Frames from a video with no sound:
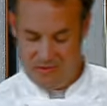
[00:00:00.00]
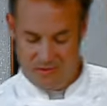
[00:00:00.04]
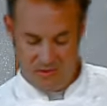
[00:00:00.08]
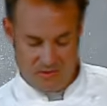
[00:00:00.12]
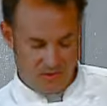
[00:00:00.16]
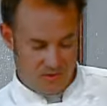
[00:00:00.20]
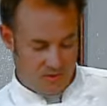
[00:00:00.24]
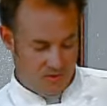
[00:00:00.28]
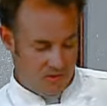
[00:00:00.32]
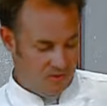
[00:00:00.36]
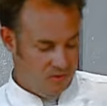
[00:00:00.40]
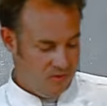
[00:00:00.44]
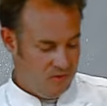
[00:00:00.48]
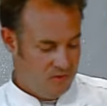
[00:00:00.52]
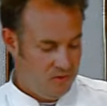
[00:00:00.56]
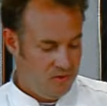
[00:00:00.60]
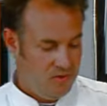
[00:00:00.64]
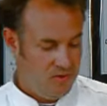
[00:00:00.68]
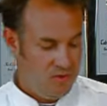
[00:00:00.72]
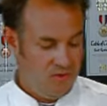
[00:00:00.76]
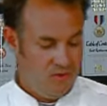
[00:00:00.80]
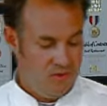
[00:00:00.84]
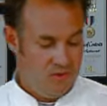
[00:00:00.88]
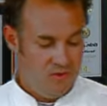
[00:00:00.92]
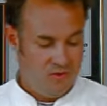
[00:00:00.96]

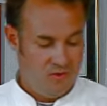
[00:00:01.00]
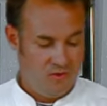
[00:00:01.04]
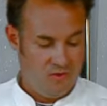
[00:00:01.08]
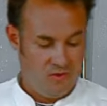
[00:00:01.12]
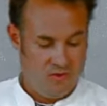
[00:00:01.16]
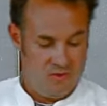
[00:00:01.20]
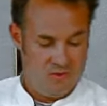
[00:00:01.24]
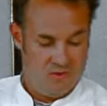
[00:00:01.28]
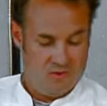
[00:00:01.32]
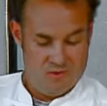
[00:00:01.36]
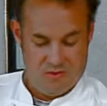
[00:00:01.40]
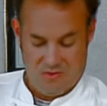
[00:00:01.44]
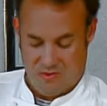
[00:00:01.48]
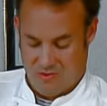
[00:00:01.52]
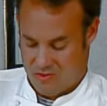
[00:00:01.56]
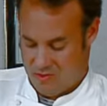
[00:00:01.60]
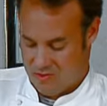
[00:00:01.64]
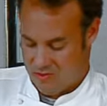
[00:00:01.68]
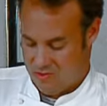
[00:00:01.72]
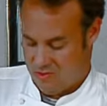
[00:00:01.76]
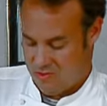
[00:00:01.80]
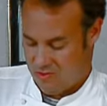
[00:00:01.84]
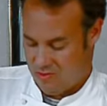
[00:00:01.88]
[no speech]